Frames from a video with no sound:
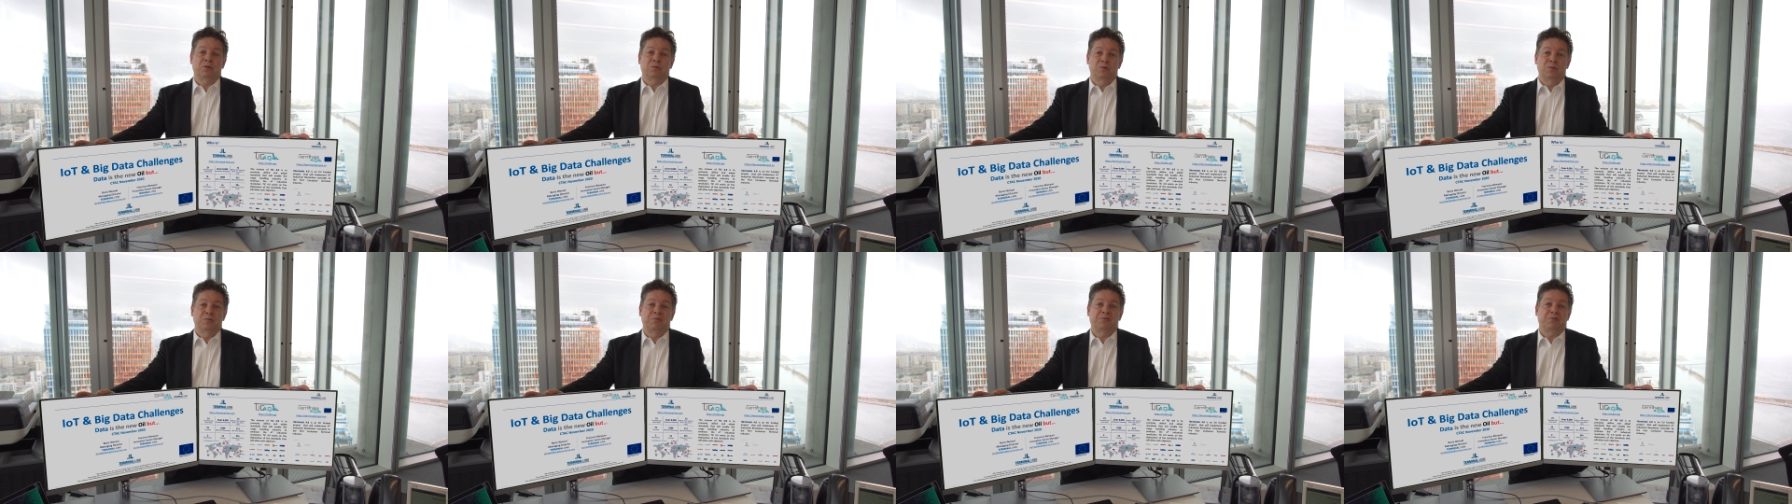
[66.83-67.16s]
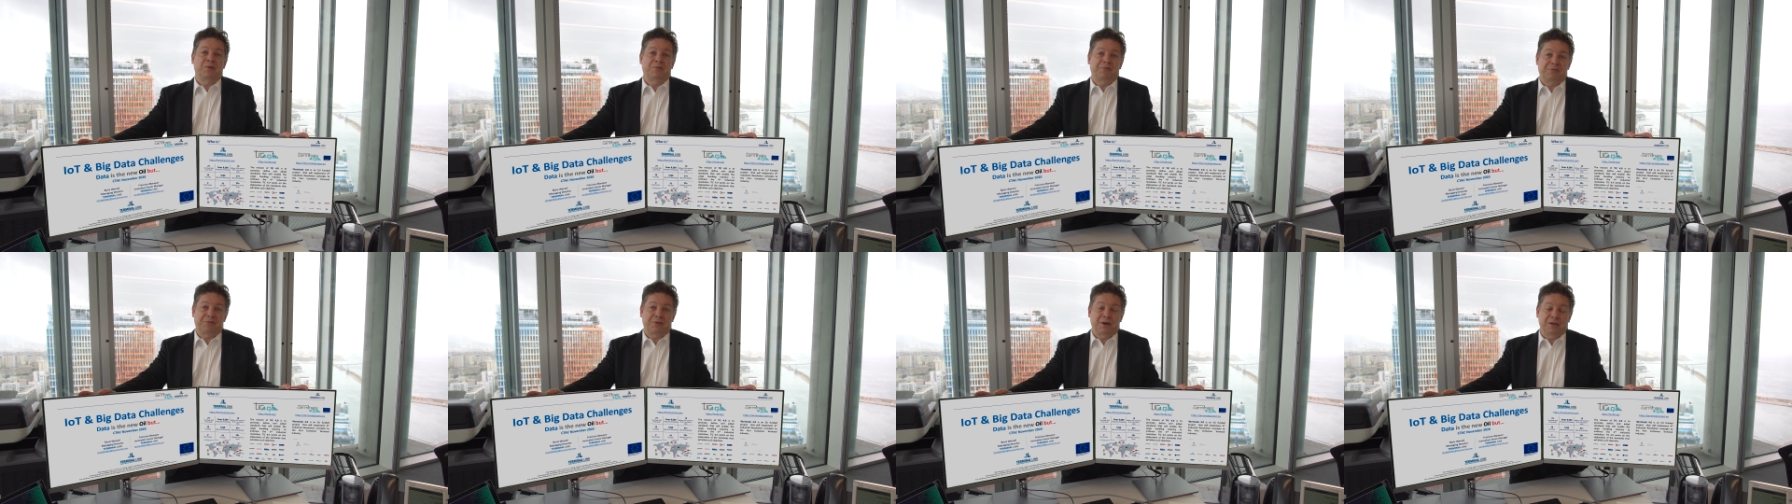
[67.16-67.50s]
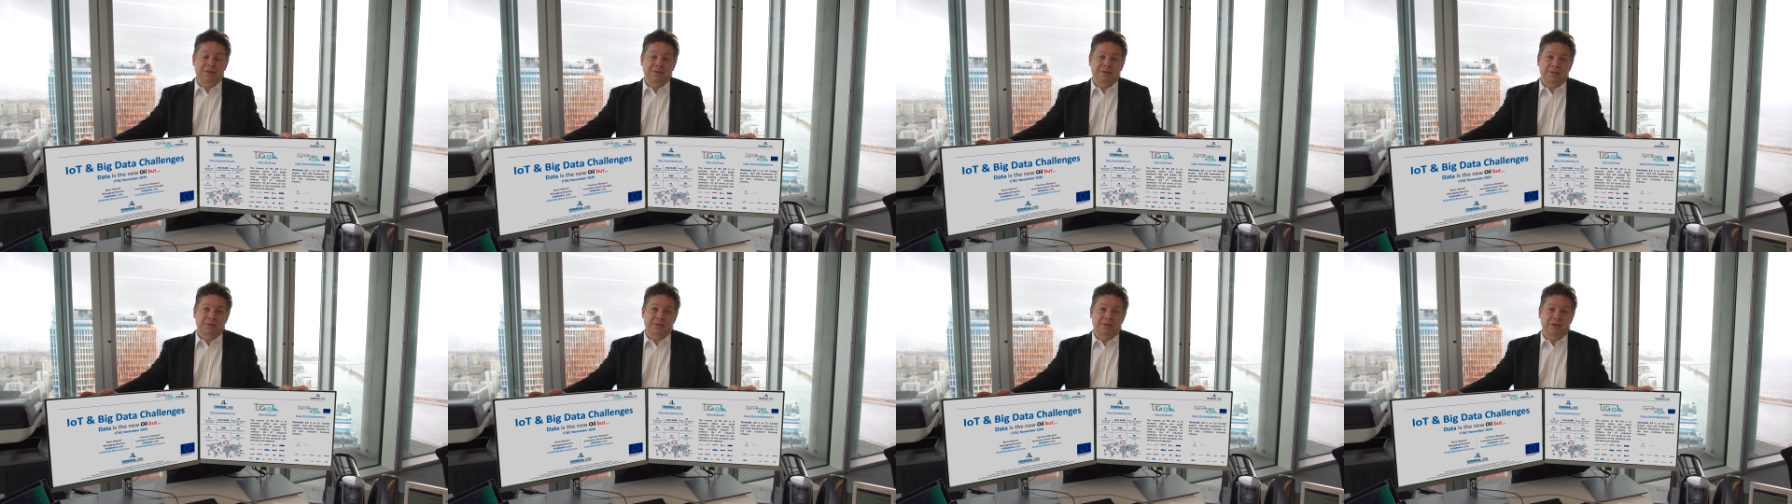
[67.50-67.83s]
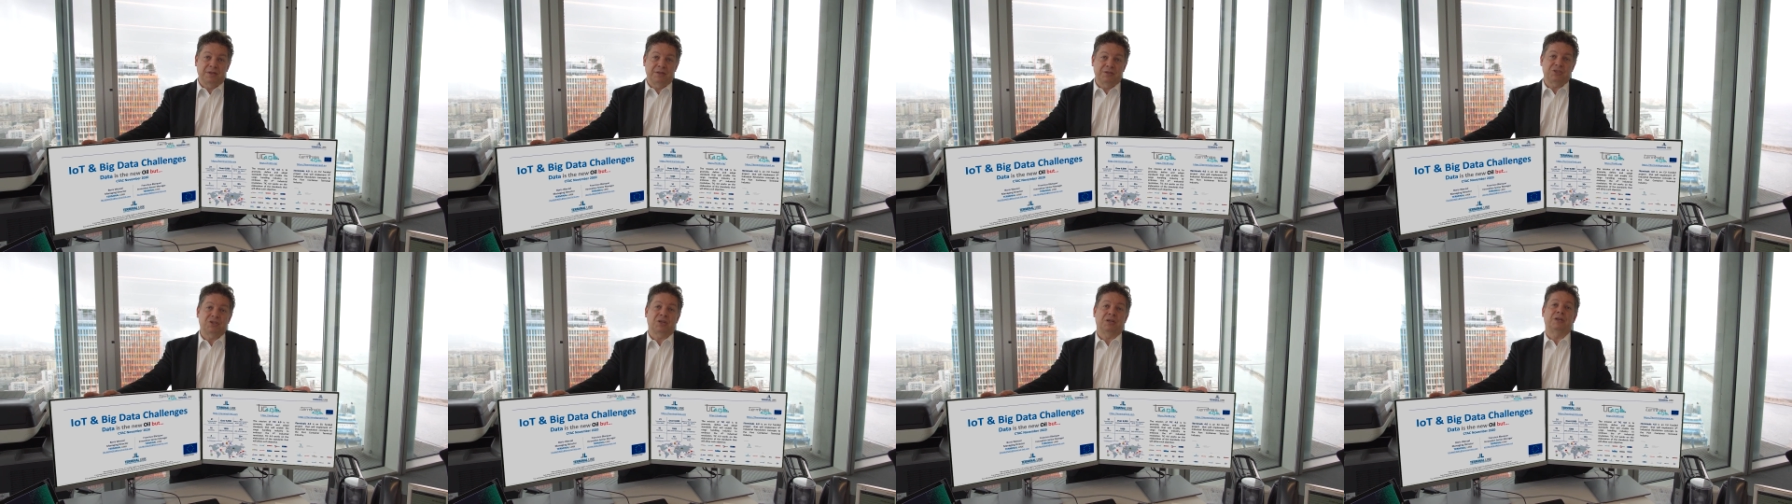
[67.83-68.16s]
Group from France
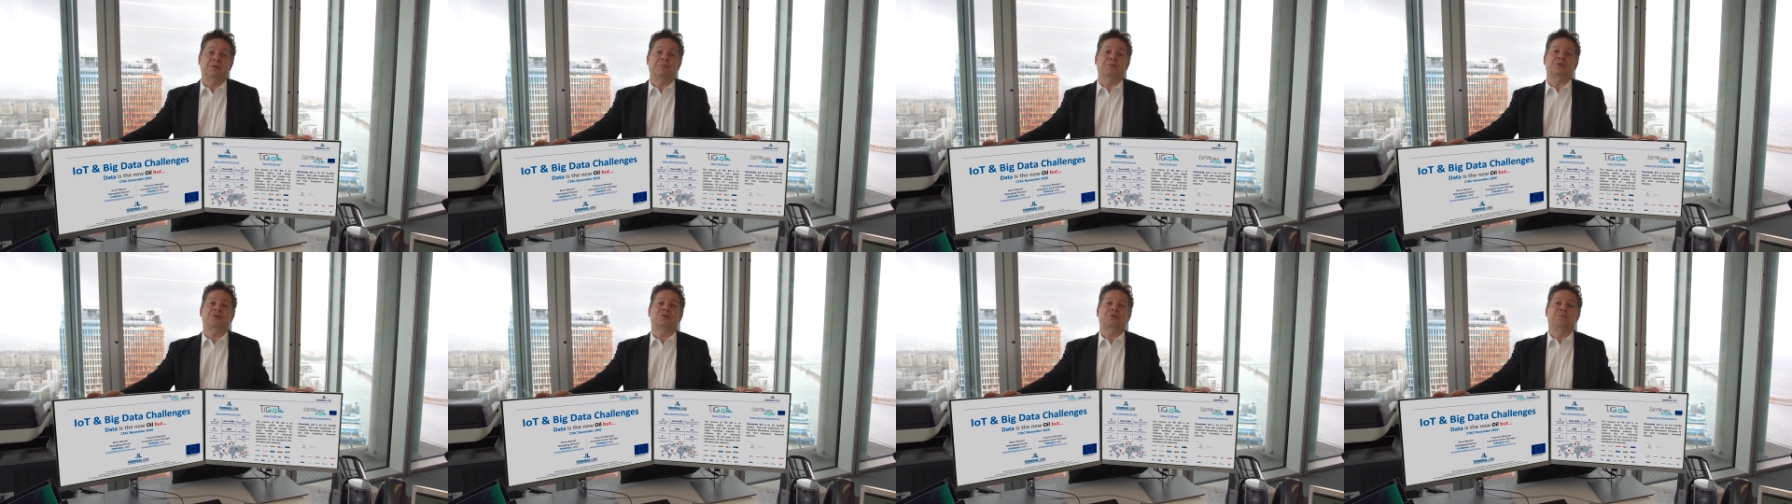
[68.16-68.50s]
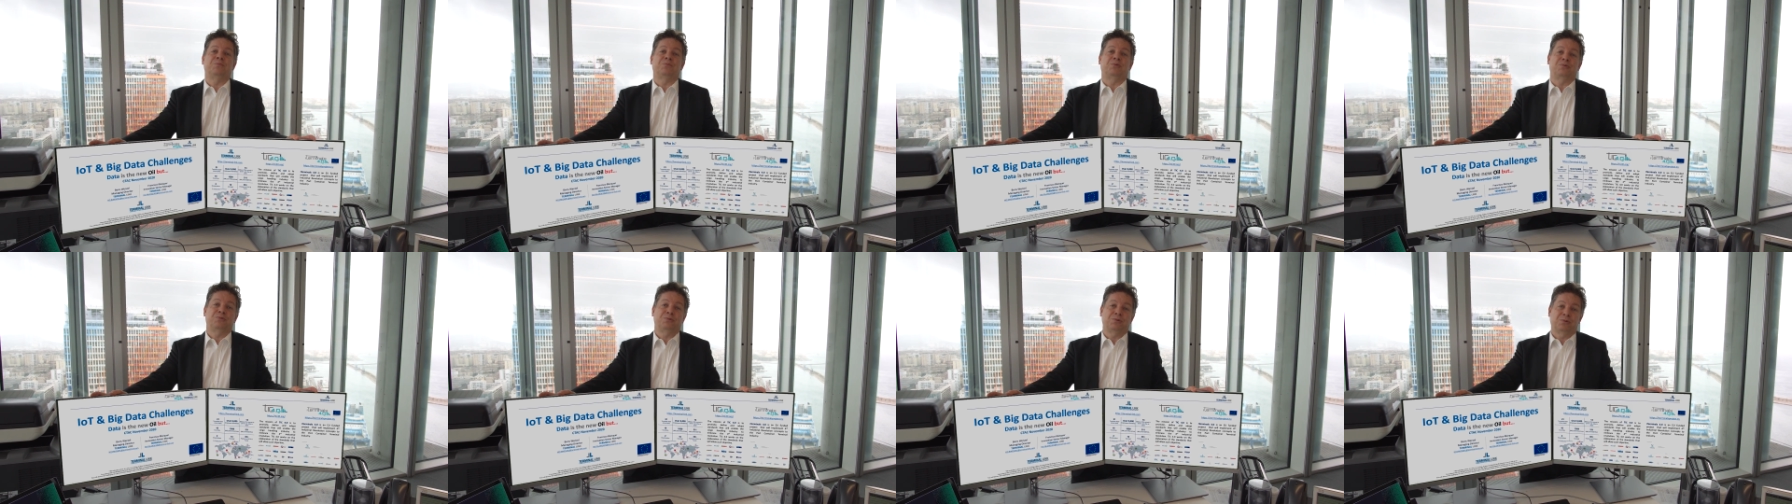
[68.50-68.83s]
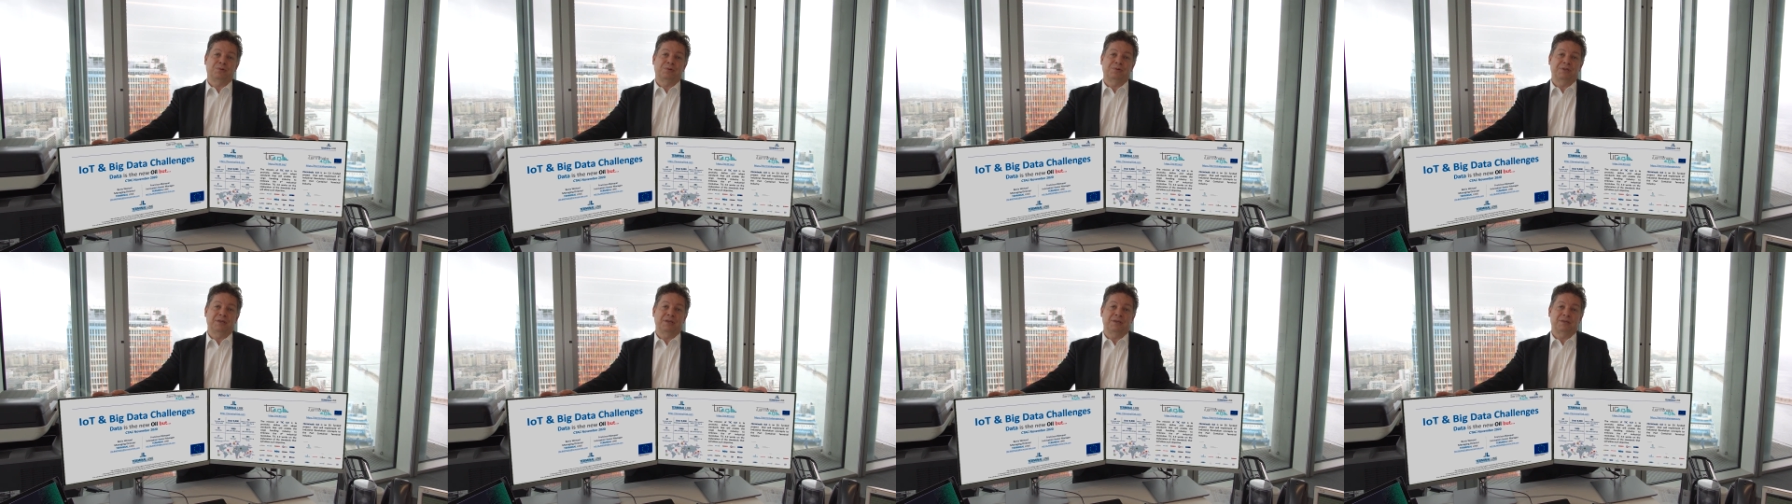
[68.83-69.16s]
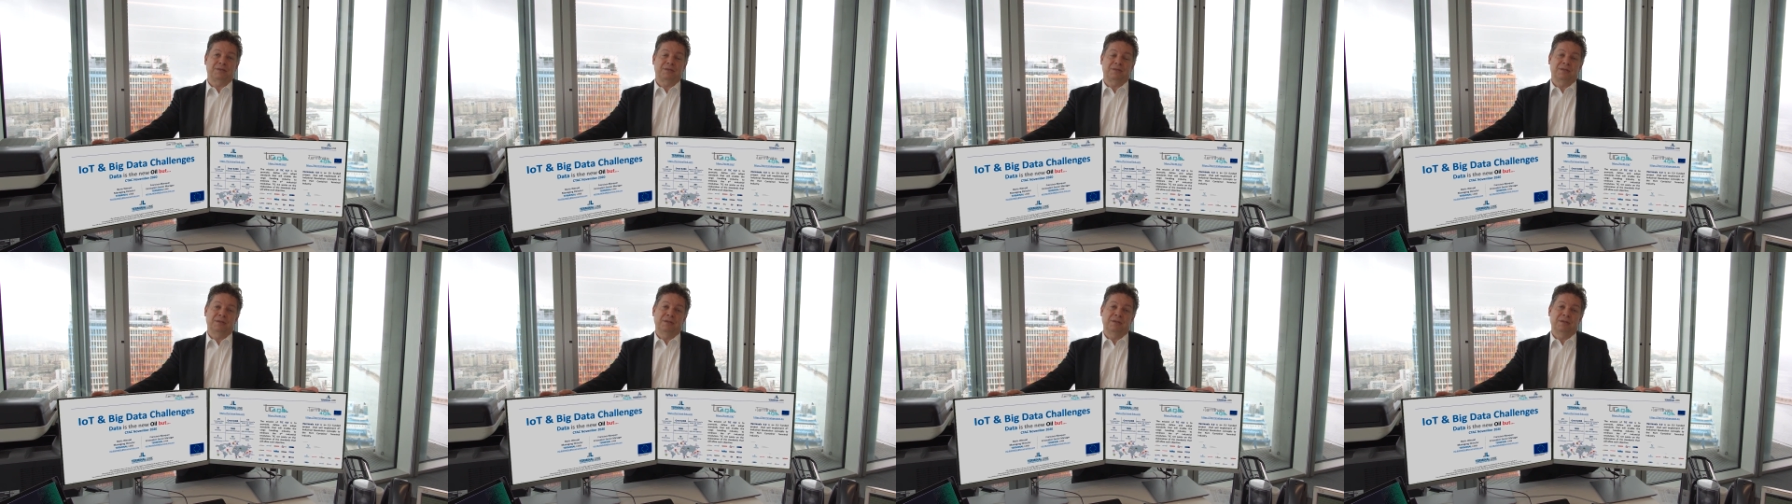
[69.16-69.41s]
and China Merchant Port Holdings.